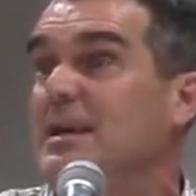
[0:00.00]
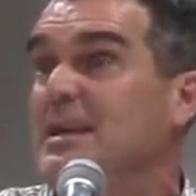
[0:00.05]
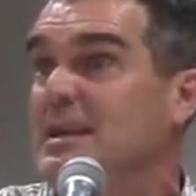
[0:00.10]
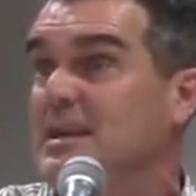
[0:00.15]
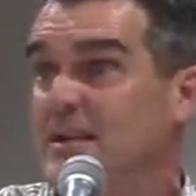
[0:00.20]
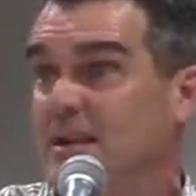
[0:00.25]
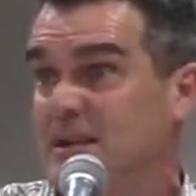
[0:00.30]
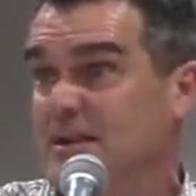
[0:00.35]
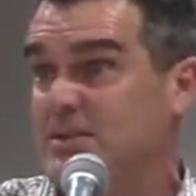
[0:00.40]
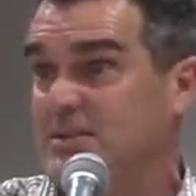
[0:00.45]

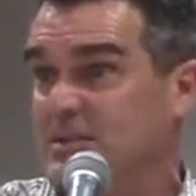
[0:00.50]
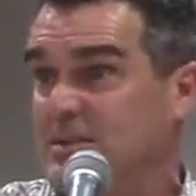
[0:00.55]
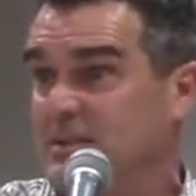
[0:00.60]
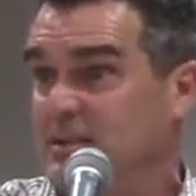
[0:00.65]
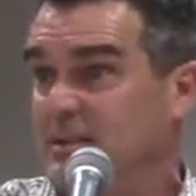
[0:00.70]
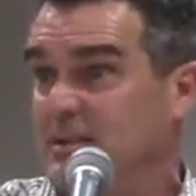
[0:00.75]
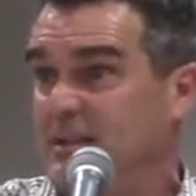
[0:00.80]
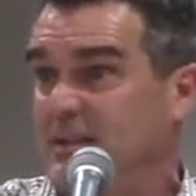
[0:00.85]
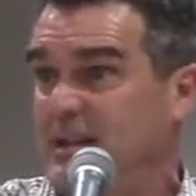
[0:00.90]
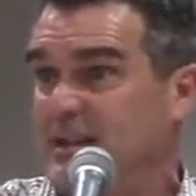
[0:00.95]
in
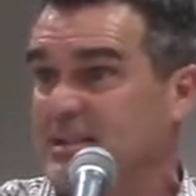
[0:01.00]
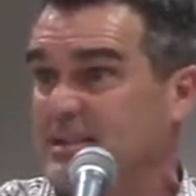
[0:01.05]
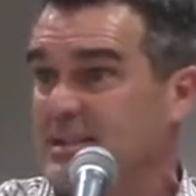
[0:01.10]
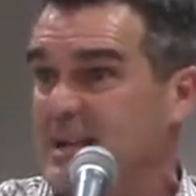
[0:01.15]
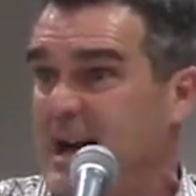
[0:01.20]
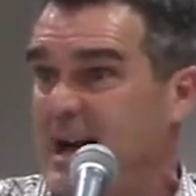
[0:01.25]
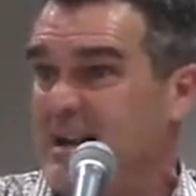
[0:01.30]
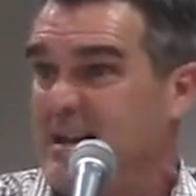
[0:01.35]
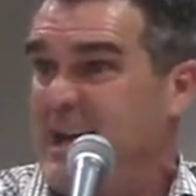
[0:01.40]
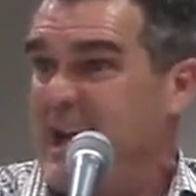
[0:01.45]
us. It's
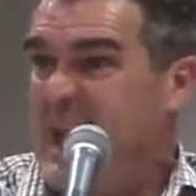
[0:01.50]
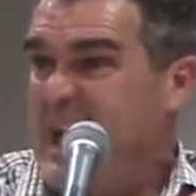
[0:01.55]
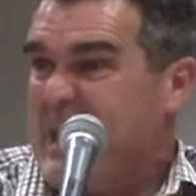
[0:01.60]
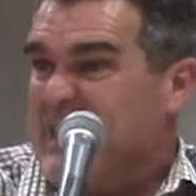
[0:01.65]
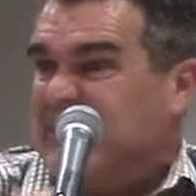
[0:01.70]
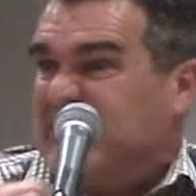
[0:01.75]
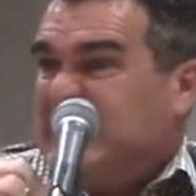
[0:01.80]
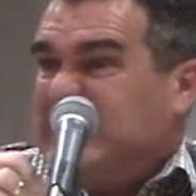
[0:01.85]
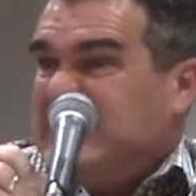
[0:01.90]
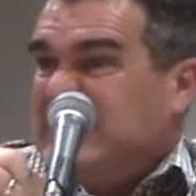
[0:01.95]
not
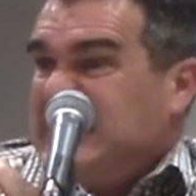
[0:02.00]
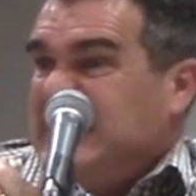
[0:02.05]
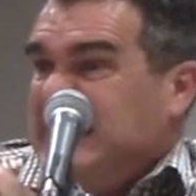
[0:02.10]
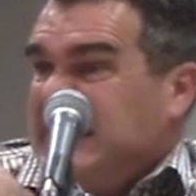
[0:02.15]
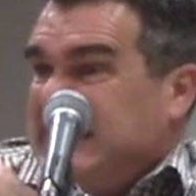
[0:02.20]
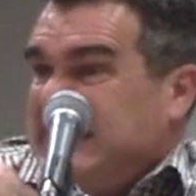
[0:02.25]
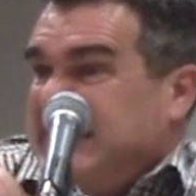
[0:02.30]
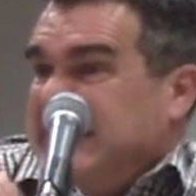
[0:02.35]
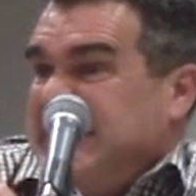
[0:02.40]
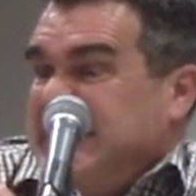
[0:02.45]
how
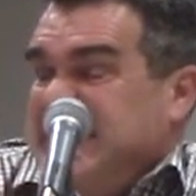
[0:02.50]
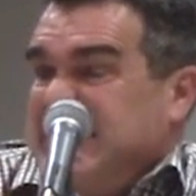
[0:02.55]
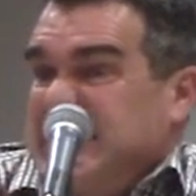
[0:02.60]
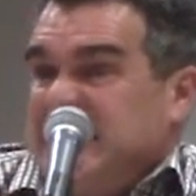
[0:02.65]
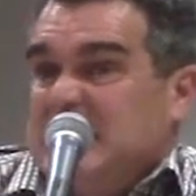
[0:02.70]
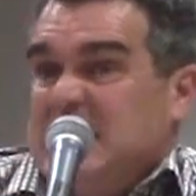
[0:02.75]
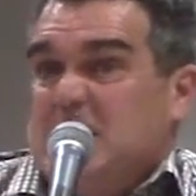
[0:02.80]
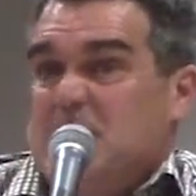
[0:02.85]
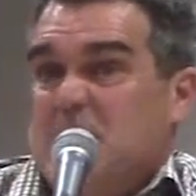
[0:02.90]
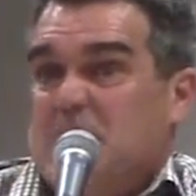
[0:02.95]
little,
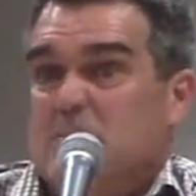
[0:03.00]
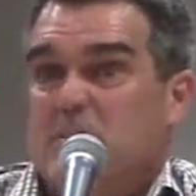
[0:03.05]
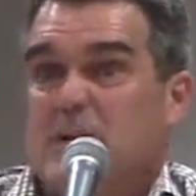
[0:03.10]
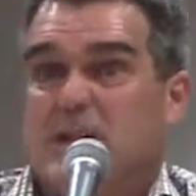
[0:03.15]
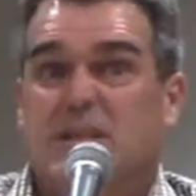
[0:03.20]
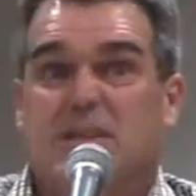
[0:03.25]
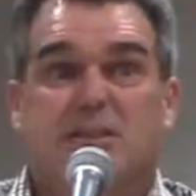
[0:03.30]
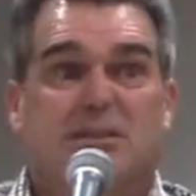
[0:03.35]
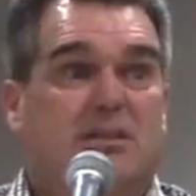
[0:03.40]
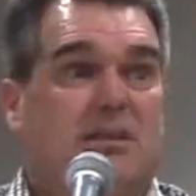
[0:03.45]

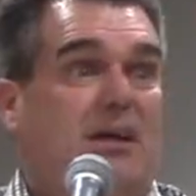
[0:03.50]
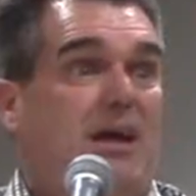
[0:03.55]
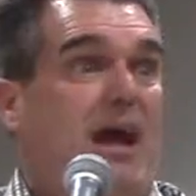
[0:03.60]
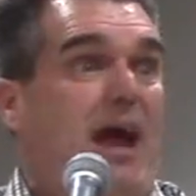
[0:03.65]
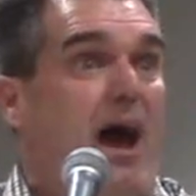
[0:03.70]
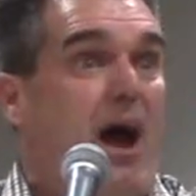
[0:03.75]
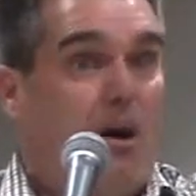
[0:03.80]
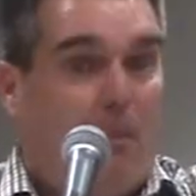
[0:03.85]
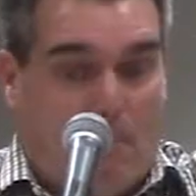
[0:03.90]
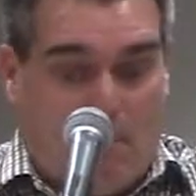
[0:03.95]
but it's
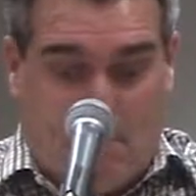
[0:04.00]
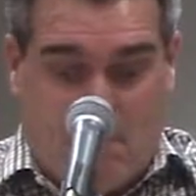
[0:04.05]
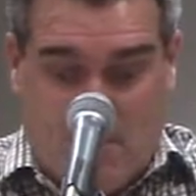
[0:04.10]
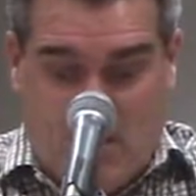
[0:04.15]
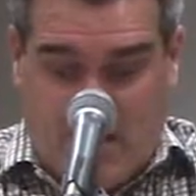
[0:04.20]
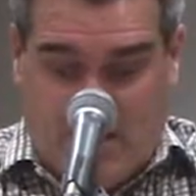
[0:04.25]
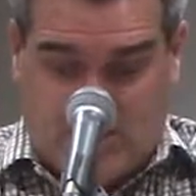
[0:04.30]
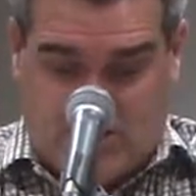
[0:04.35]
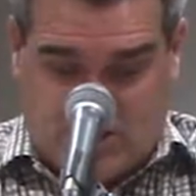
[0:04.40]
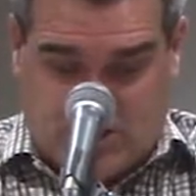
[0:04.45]
how
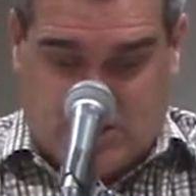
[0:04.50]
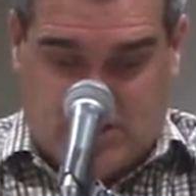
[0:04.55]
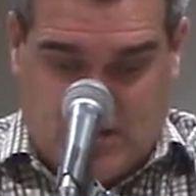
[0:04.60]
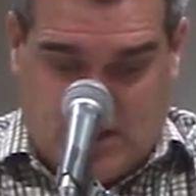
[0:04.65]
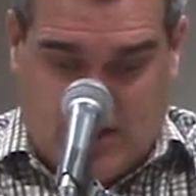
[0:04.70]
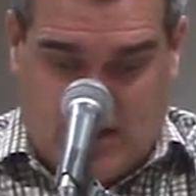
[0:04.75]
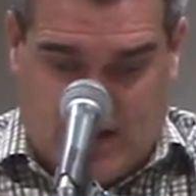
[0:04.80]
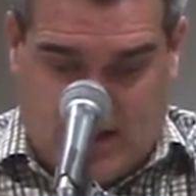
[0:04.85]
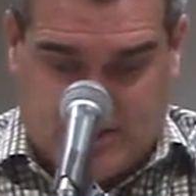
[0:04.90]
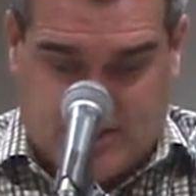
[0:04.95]
much
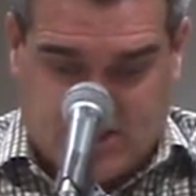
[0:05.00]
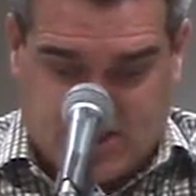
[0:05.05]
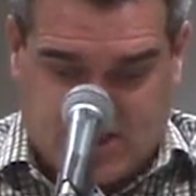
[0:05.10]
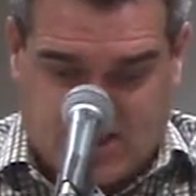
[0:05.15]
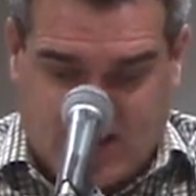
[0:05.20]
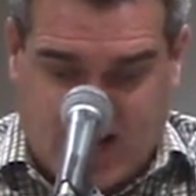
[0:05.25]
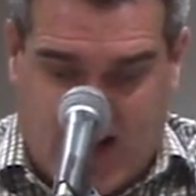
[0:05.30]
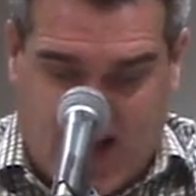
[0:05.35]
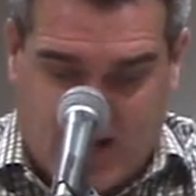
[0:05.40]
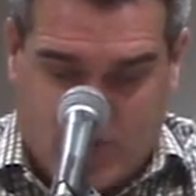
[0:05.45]

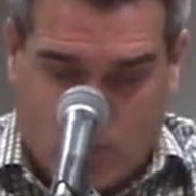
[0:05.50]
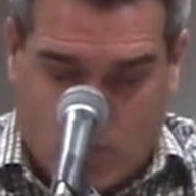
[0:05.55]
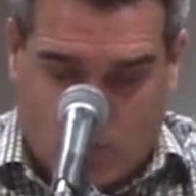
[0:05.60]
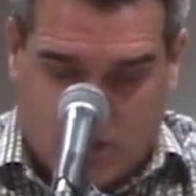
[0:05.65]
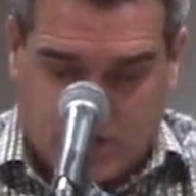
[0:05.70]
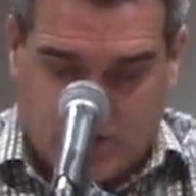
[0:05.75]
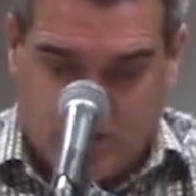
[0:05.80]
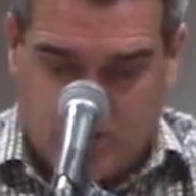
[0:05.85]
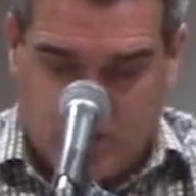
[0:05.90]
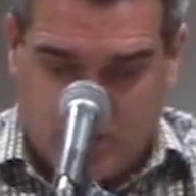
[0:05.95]
does God
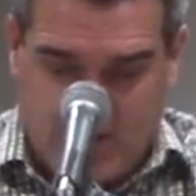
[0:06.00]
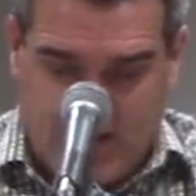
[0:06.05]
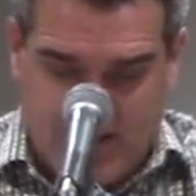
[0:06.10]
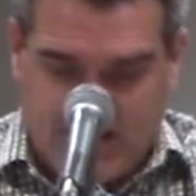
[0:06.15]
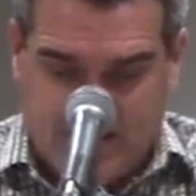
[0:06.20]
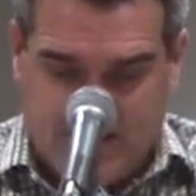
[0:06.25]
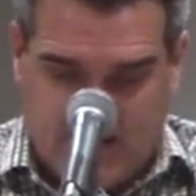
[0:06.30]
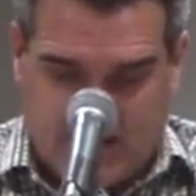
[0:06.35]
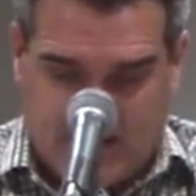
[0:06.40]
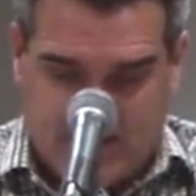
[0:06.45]
want to do
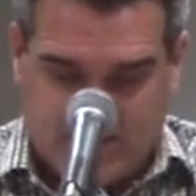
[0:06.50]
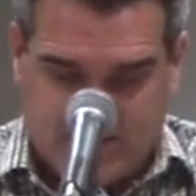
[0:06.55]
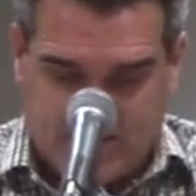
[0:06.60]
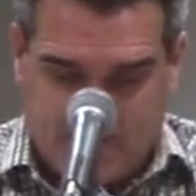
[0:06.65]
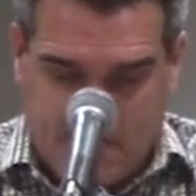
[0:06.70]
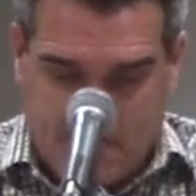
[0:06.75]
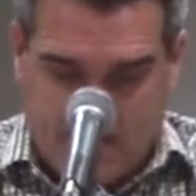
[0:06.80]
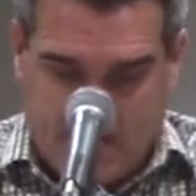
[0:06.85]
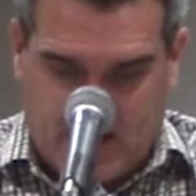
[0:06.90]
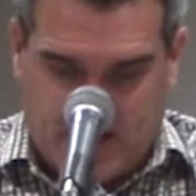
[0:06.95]
in
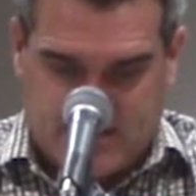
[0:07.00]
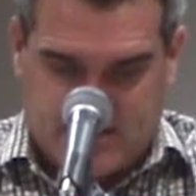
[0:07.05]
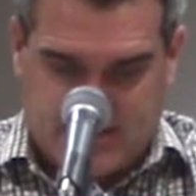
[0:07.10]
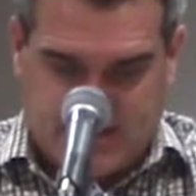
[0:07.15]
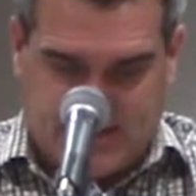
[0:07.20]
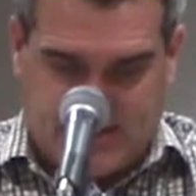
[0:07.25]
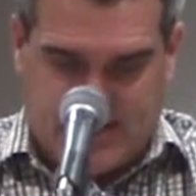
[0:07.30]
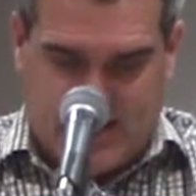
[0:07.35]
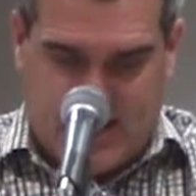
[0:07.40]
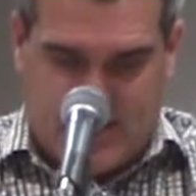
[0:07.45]
us
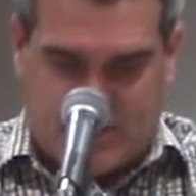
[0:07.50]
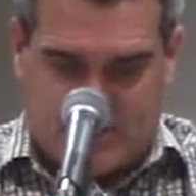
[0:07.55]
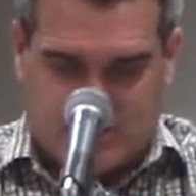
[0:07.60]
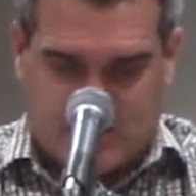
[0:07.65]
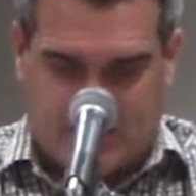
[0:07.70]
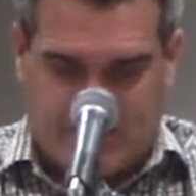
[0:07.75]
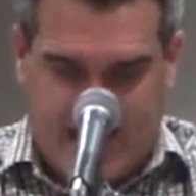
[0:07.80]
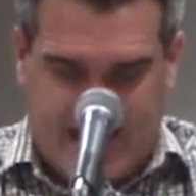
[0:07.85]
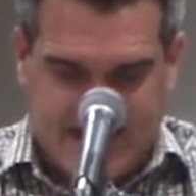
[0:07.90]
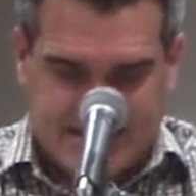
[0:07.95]
together.
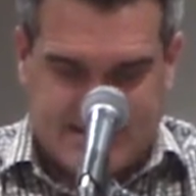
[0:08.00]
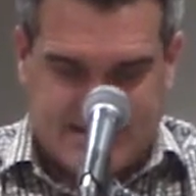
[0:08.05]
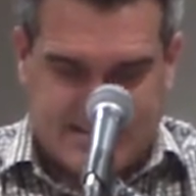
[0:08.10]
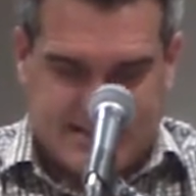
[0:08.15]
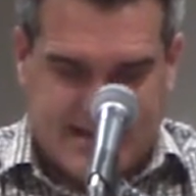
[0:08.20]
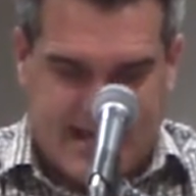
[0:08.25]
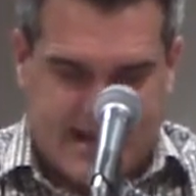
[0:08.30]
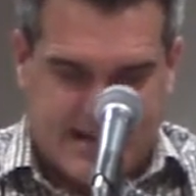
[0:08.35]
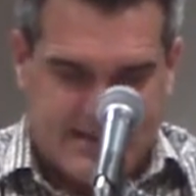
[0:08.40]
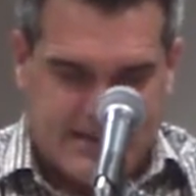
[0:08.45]
So it has
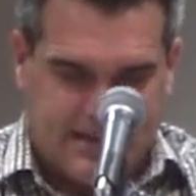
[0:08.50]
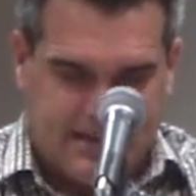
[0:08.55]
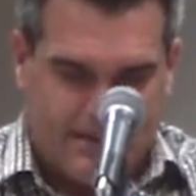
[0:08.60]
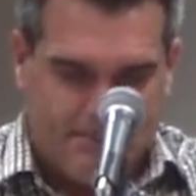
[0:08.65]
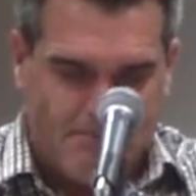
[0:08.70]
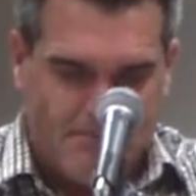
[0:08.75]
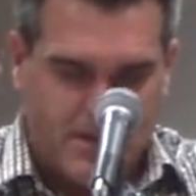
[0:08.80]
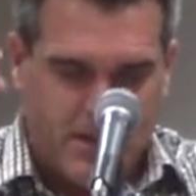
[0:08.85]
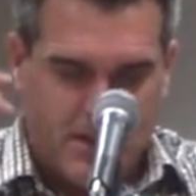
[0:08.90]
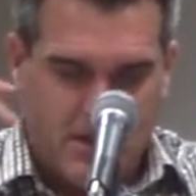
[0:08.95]
this
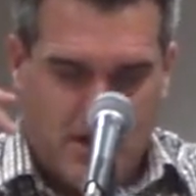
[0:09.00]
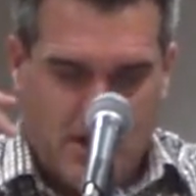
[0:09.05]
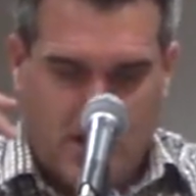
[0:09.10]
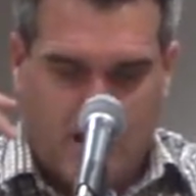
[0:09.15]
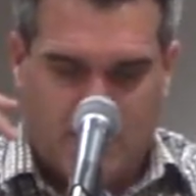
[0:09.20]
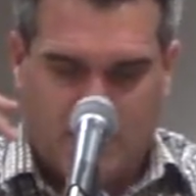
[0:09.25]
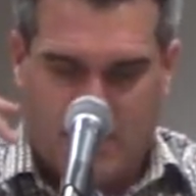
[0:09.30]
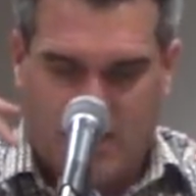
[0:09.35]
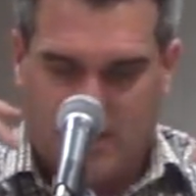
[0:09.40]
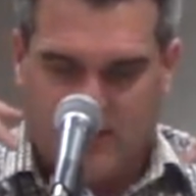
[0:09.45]
idea
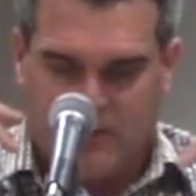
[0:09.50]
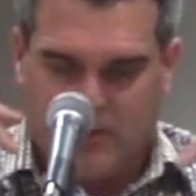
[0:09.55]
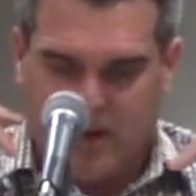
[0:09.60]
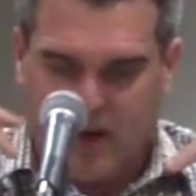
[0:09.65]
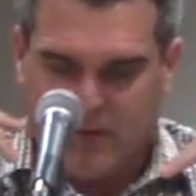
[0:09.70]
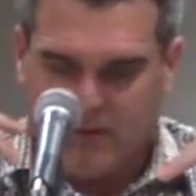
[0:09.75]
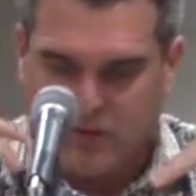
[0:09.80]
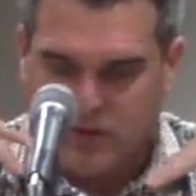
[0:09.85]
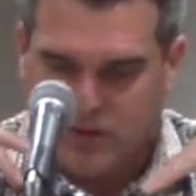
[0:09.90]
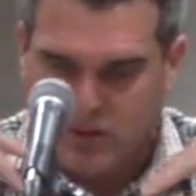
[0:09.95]

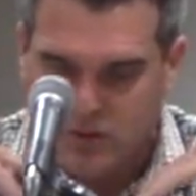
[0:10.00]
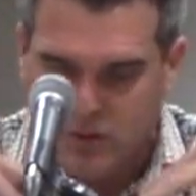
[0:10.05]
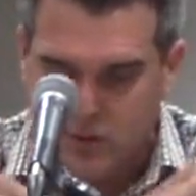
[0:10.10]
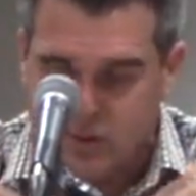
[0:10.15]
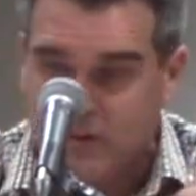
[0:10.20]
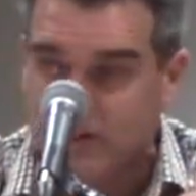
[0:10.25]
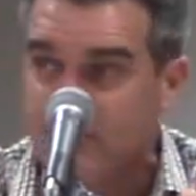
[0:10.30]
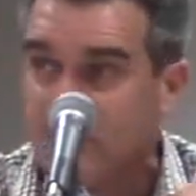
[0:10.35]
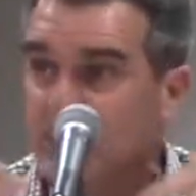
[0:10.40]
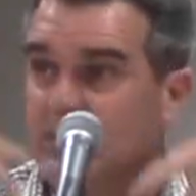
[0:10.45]
of
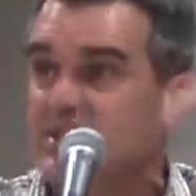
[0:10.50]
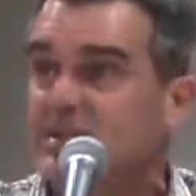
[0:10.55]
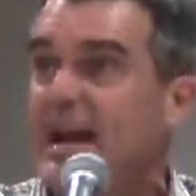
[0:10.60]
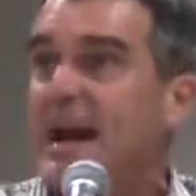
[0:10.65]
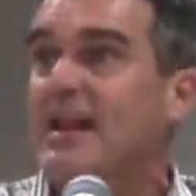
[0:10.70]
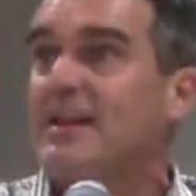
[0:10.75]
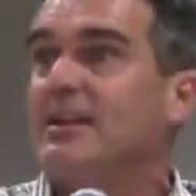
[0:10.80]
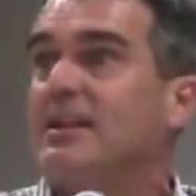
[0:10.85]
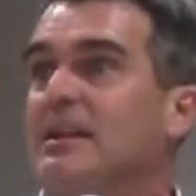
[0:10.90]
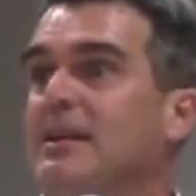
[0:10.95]

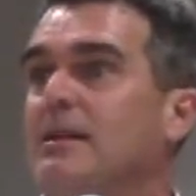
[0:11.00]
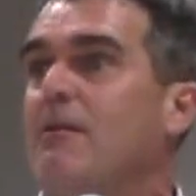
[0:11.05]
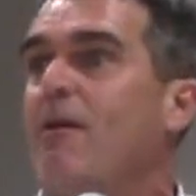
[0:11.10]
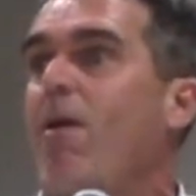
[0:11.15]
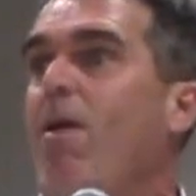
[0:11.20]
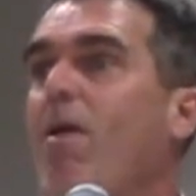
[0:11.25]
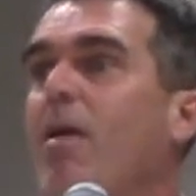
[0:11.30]
universality.